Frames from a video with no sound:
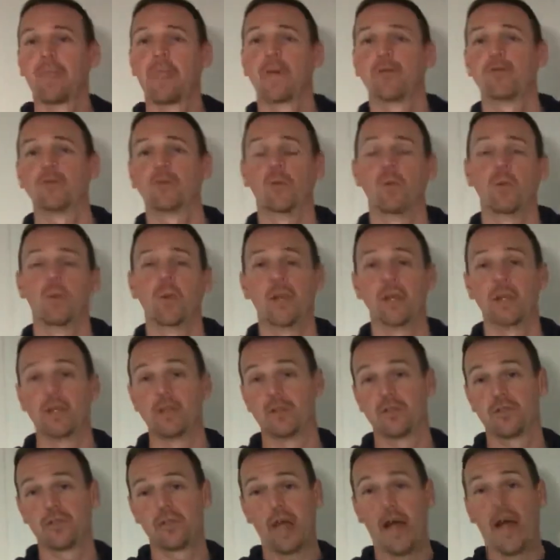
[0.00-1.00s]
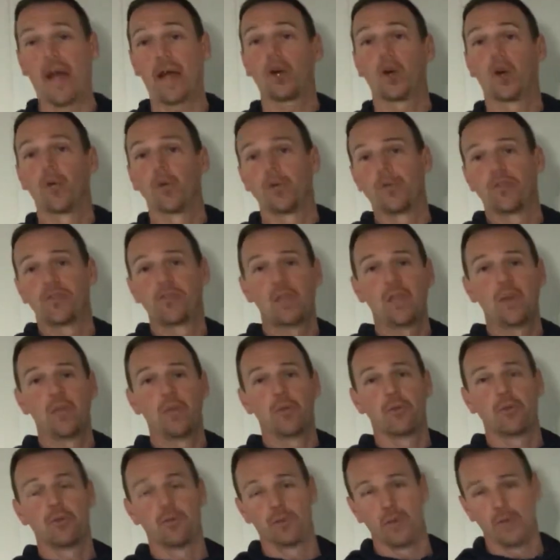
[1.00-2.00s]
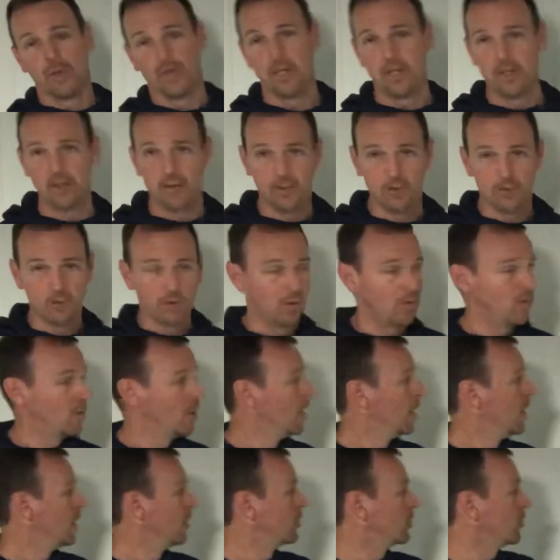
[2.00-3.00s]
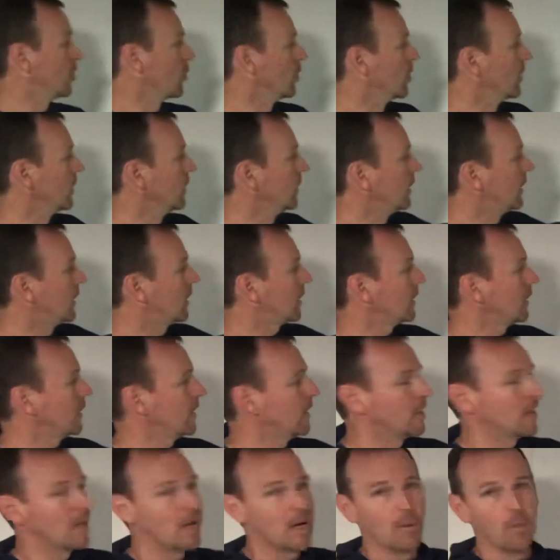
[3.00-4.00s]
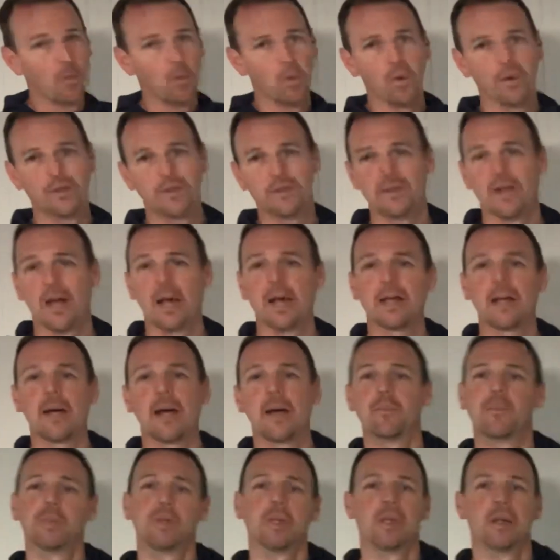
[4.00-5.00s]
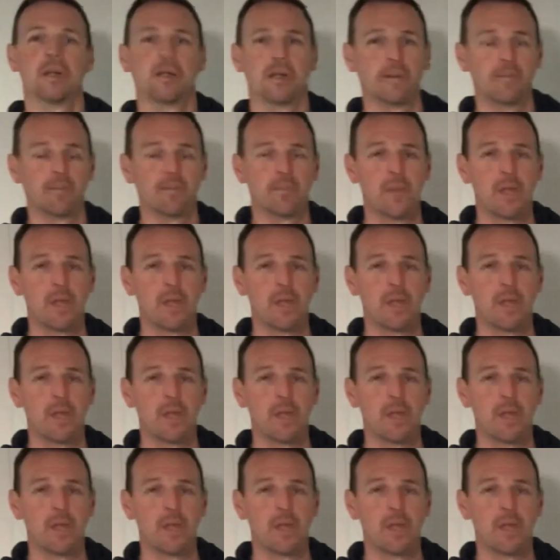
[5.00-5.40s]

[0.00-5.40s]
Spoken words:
So we can stack our receivers if we need to really clean up what's that guy playing.